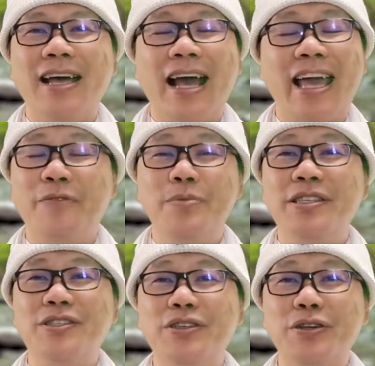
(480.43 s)
I have been
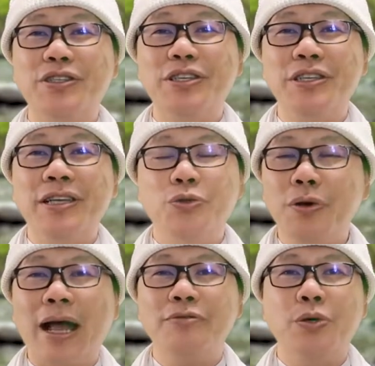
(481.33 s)
searching
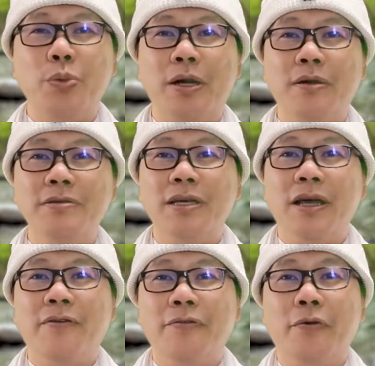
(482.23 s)
throughout the world
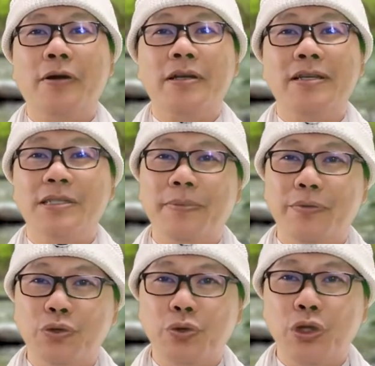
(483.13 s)
for the
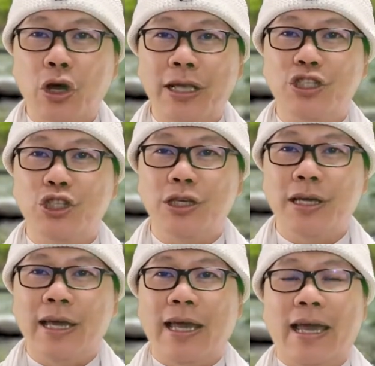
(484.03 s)
spiritual knowledge.
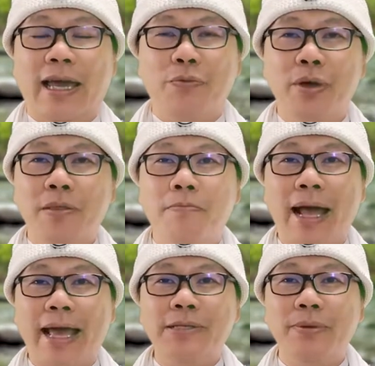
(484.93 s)
With my
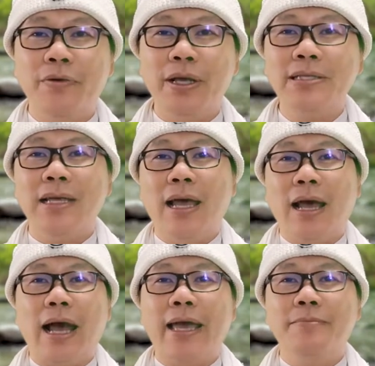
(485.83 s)
experience,
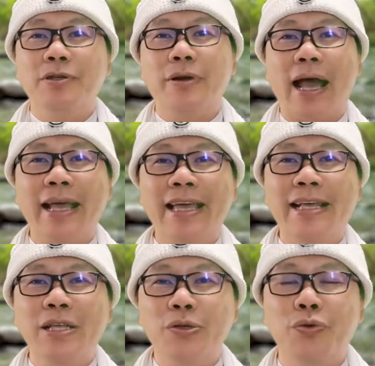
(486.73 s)
I am
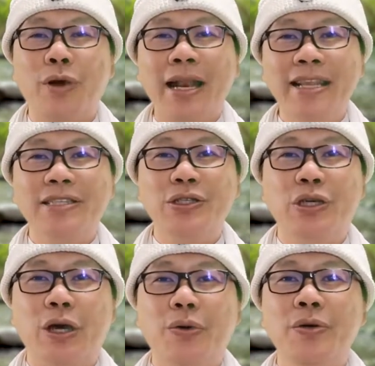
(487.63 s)
trying to run this
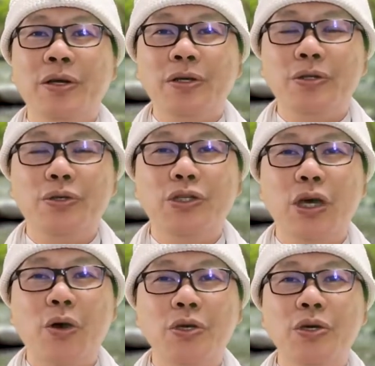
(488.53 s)
show to
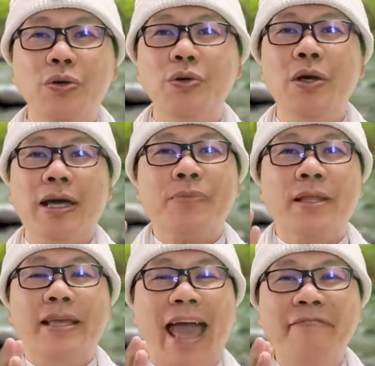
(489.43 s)
show you
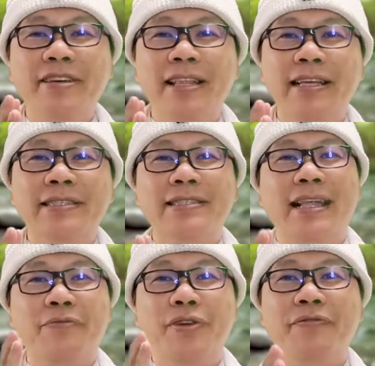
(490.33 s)
the evidence
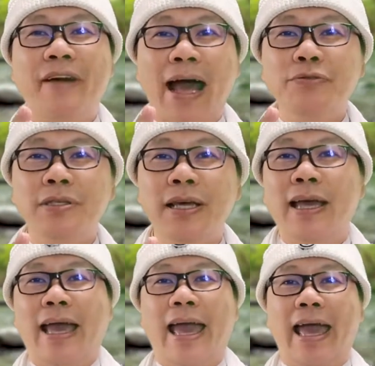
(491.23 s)
that we found
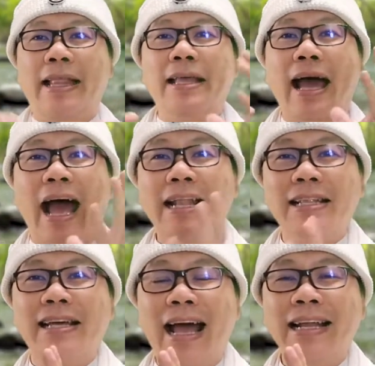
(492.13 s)
and
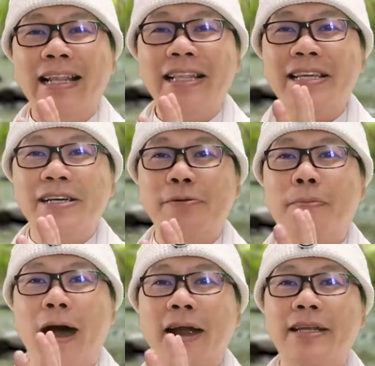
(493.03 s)
the analytical
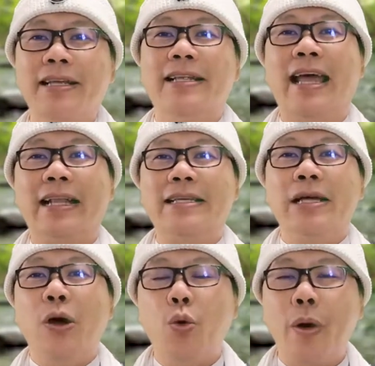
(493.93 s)
part that
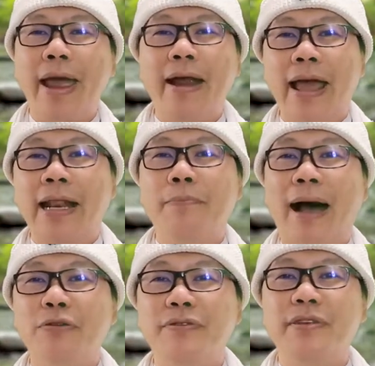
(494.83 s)
where and
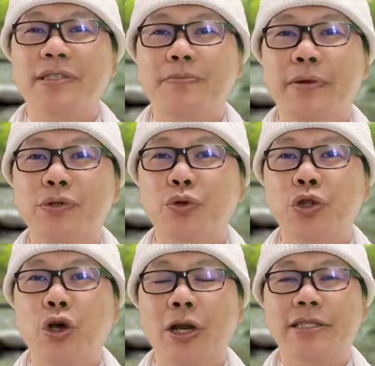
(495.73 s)
about of the spiritual
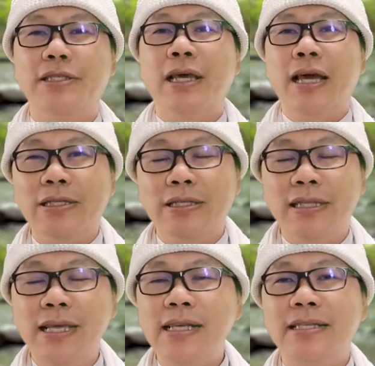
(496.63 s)
knowledge.
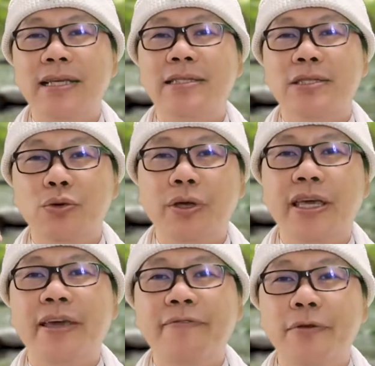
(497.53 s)
This is to
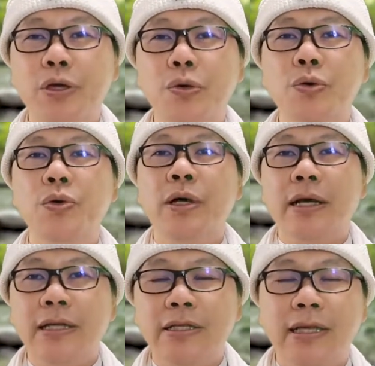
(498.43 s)
give you
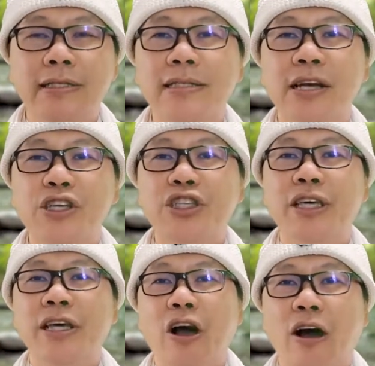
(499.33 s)
the
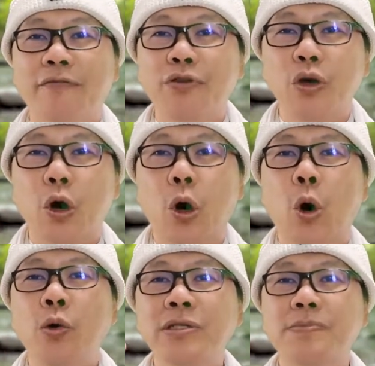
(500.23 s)
searching of your
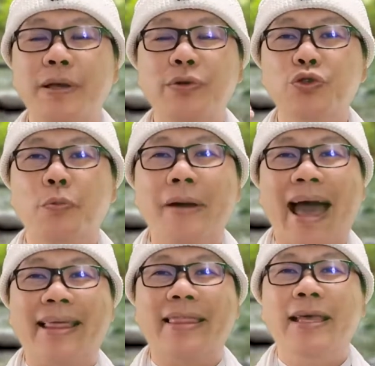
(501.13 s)
own spiritual
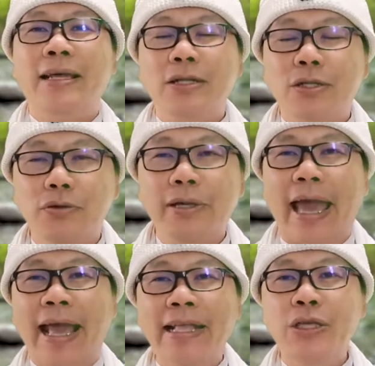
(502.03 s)
path to
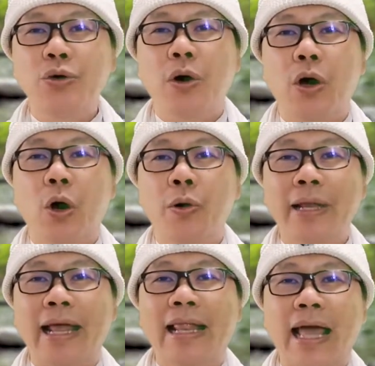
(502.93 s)
gain your own
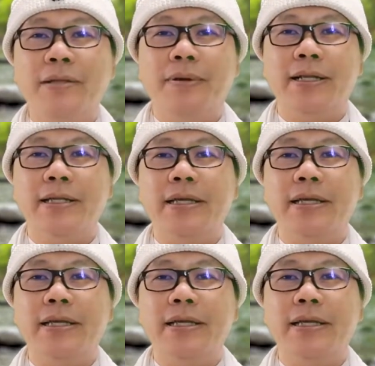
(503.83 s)
enlightenment.